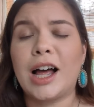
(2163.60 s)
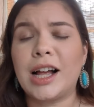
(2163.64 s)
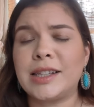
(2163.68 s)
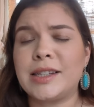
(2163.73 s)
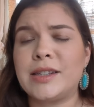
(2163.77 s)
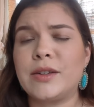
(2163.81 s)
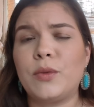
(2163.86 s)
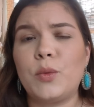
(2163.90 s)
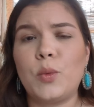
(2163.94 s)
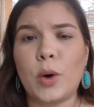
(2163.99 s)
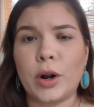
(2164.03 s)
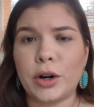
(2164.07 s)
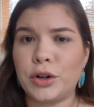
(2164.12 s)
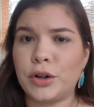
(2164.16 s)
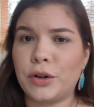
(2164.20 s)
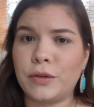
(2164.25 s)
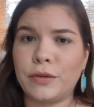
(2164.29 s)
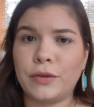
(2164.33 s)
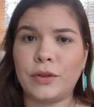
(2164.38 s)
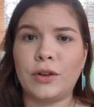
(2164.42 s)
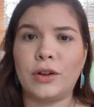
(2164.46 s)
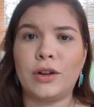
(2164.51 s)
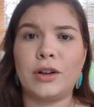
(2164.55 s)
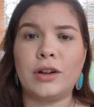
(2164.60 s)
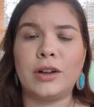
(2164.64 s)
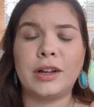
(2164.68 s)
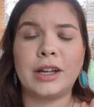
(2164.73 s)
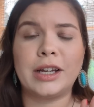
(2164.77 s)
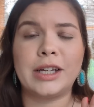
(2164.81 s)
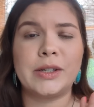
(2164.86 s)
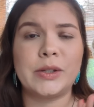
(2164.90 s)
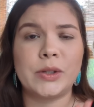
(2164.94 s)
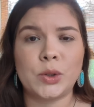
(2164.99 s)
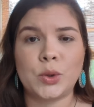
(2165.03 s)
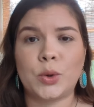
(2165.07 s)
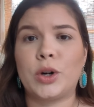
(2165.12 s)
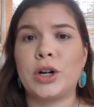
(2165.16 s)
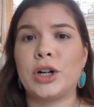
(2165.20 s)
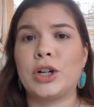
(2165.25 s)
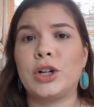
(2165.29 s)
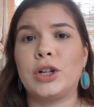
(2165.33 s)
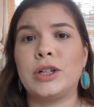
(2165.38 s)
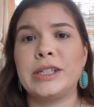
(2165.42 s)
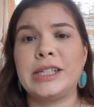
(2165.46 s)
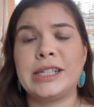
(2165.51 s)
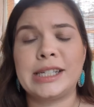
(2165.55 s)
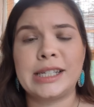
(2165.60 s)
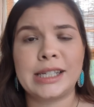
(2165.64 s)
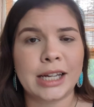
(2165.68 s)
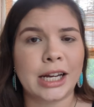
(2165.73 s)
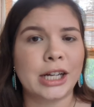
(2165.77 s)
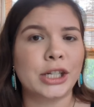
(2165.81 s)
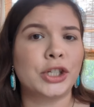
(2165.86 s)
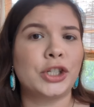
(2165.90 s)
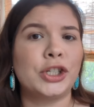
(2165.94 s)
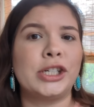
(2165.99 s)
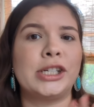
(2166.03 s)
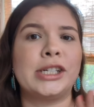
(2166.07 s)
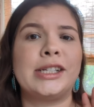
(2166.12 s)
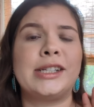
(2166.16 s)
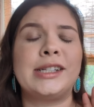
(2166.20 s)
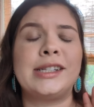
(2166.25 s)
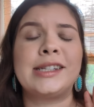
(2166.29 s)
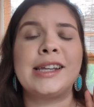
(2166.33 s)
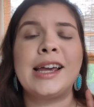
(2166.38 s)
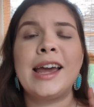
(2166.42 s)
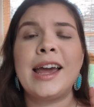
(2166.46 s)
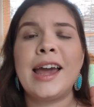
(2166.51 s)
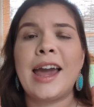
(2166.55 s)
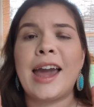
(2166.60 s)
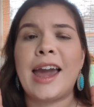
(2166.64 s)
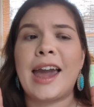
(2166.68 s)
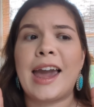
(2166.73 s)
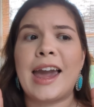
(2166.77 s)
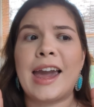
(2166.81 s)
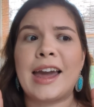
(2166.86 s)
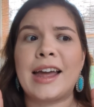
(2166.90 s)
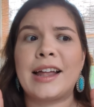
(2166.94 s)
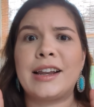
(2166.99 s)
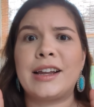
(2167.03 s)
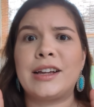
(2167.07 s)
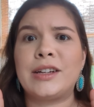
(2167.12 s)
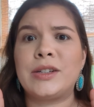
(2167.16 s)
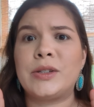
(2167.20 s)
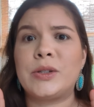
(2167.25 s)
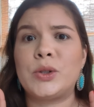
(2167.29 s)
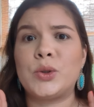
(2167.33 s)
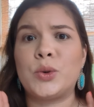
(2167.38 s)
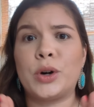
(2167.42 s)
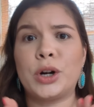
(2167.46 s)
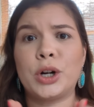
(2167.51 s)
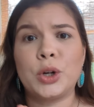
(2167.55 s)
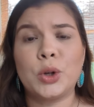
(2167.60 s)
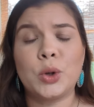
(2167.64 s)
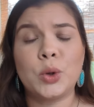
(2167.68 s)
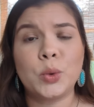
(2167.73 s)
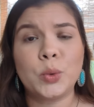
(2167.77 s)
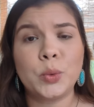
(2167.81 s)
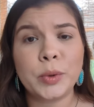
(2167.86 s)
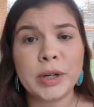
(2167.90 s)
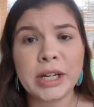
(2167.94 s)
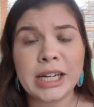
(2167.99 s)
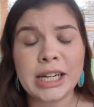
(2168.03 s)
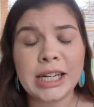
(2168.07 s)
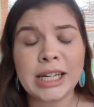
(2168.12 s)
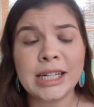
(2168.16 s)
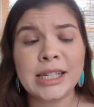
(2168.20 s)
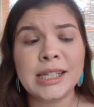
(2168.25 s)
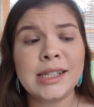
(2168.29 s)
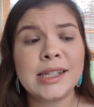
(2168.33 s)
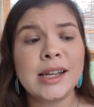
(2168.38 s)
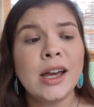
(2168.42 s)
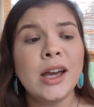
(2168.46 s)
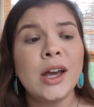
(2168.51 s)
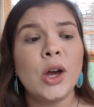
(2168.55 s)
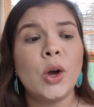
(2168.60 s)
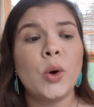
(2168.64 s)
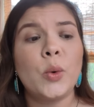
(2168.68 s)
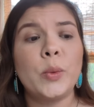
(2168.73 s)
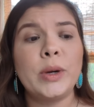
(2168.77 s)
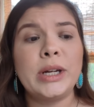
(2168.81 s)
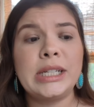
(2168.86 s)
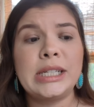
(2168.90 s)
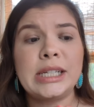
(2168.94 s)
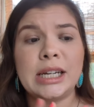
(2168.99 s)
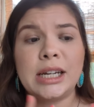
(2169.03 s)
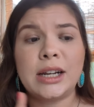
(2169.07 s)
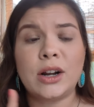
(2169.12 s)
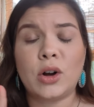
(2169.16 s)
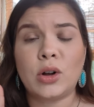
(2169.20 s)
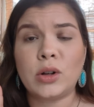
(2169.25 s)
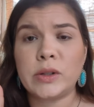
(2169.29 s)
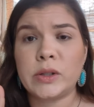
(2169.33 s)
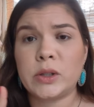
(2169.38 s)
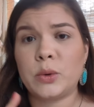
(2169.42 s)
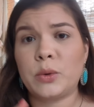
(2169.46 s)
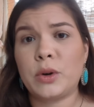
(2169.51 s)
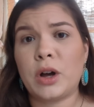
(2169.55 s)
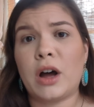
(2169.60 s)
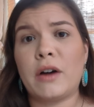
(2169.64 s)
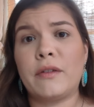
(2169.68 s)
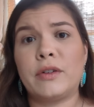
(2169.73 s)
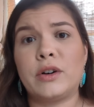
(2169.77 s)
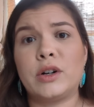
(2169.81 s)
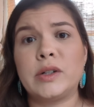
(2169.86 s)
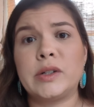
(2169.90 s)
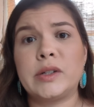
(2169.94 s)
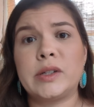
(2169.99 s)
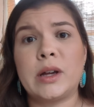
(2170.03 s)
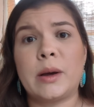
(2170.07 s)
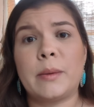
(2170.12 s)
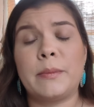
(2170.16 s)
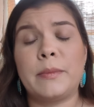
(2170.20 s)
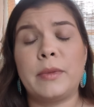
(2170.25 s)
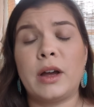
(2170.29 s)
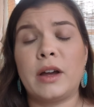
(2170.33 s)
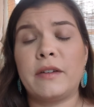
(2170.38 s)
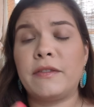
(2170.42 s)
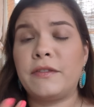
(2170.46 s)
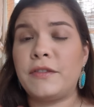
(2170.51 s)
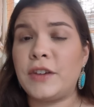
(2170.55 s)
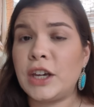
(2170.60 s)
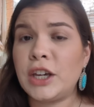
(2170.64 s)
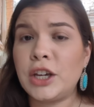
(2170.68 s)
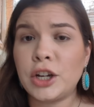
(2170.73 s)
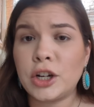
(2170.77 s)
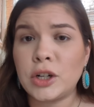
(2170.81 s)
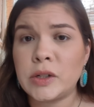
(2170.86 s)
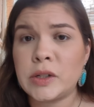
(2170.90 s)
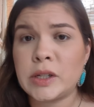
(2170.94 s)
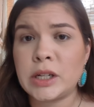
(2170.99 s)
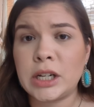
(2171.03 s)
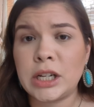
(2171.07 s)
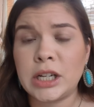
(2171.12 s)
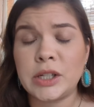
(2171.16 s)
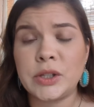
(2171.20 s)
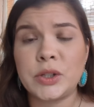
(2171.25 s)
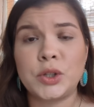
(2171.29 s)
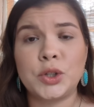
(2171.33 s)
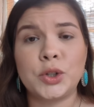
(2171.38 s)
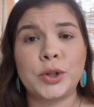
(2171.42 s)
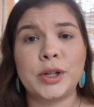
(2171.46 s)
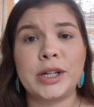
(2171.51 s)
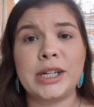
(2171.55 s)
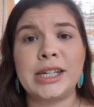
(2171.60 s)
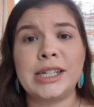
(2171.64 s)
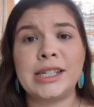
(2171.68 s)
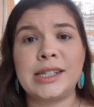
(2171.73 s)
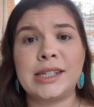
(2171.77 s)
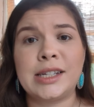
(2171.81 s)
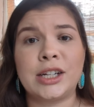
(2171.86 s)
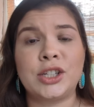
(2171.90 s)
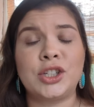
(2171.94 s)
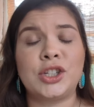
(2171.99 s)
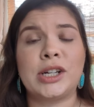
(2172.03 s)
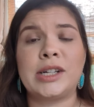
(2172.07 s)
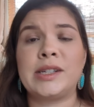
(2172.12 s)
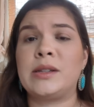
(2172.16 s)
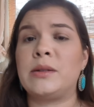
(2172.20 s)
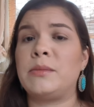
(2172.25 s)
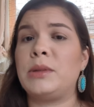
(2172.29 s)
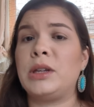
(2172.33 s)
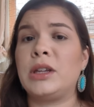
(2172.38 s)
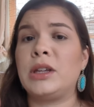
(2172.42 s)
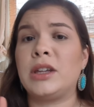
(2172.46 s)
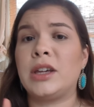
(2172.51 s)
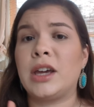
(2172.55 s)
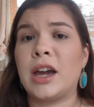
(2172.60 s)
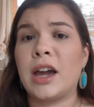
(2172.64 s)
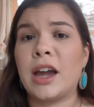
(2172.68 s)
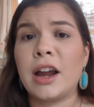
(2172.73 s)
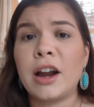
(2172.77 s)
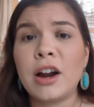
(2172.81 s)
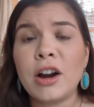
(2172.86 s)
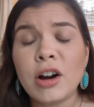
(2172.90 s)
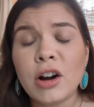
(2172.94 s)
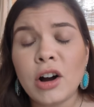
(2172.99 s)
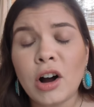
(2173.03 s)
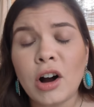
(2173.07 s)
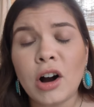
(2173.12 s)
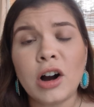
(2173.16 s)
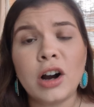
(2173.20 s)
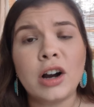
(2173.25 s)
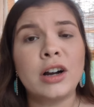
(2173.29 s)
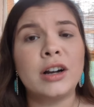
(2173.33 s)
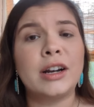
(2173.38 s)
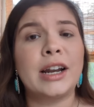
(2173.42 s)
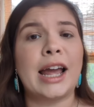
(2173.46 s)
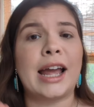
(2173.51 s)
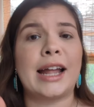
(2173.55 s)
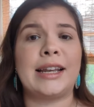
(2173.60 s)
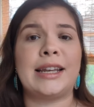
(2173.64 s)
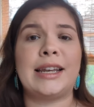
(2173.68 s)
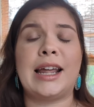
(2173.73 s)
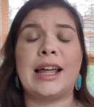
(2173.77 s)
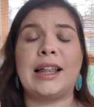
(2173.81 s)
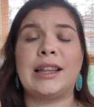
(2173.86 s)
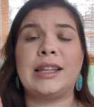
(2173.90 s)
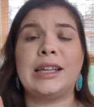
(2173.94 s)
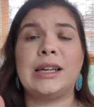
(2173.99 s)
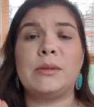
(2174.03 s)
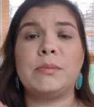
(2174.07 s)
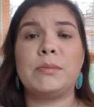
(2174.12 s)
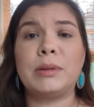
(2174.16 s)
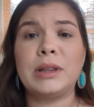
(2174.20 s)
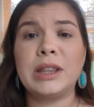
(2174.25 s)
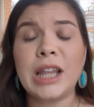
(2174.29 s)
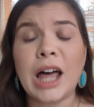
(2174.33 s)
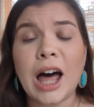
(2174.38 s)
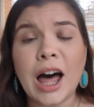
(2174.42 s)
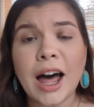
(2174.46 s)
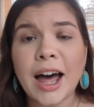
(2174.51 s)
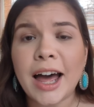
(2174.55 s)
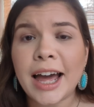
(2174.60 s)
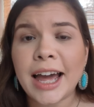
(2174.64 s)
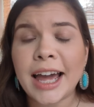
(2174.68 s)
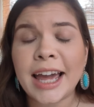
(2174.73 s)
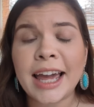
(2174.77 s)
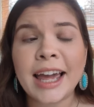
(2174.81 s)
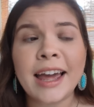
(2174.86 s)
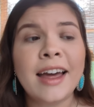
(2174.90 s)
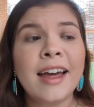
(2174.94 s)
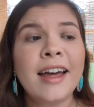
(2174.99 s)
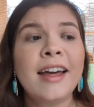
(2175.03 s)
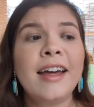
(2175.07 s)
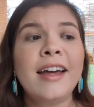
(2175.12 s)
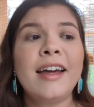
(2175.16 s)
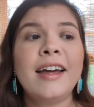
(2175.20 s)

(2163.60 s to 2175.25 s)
Lots of wonderful historical discussions and historical reads. We did also cover some figures in history, such as Amelia Earhart and Nellie Bly.